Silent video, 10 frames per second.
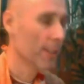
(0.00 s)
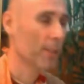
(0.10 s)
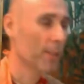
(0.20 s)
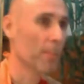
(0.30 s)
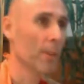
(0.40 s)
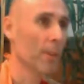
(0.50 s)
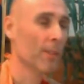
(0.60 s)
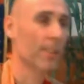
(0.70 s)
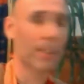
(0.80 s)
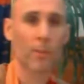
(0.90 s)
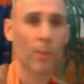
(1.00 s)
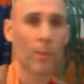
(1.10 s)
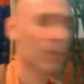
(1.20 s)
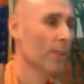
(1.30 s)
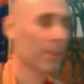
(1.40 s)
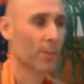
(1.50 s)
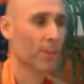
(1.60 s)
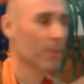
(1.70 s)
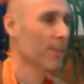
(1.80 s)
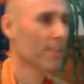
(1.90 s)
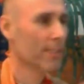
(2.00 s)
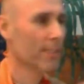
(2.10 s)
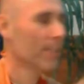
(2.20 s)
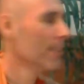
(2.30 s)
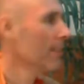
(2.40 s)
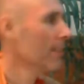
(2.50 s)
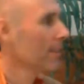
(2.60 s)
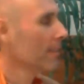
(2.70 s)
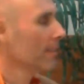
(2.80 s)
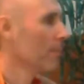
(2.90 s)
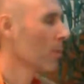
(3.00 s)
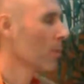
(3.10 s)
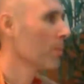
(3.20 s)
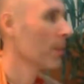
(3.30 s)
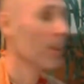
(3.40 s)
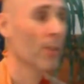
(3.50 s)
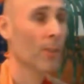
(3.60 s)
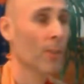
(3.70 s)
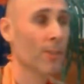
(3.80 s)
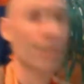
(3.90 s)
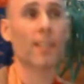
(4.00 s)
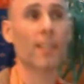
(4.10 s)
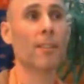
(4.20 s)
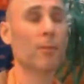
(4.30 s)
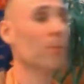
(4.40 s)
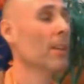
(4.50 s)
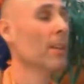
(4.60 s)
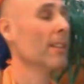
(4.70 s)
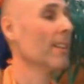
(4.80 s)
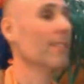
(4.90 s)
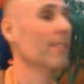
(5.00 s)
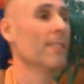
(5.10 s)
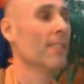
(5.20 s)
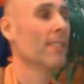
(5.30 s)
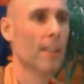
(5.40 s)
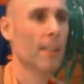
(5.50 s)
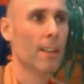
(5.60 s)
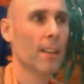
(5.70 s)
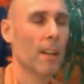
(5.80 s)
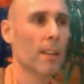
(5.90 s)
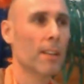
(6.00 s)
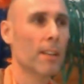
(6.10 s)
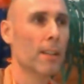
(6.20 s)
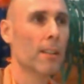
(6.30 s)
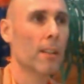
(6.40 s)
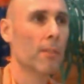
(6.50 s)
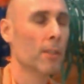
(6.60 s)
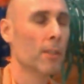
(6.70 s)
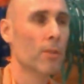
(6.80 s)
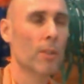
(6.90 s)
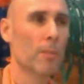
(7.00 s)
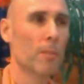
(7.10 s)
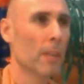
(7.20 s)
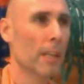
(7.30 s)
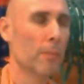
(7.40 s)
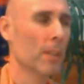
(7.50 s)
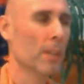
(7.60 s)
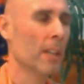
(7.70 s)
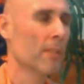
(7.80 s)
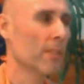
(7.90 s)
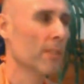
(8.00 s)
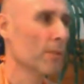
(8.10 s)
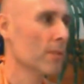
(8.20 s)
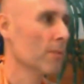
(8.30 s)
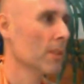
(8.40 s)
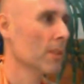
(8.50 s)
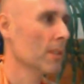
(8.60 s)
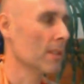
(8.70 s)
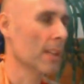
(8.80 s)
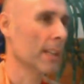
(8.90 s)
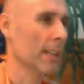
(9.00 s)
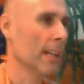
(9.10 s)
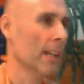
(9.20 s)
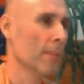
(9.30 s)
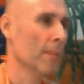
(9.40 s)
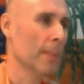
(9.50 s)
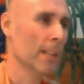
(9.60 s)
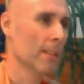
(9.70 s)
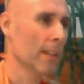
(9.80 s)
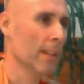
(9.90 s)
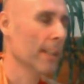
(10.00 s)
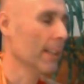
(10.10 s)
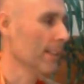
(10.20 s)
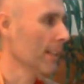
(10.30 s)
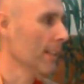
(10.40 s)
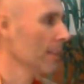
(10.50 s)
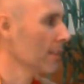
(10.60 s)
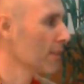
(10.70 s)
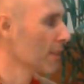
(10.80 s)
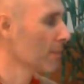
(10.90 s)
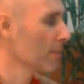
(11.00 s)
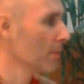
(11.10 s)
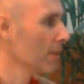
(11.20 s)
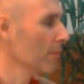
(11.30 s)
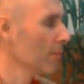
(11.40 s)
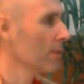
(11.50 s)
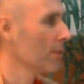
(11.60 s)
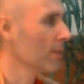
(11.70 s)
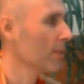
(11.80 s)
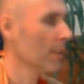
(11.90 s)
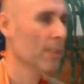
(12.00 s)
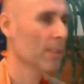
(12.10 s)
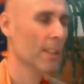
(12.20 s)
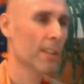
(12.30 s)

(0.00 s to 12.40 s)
If the balls and the wall go into appropriate holes, and you would win. And then eventually, right? Oh, if you take it, once he's ever,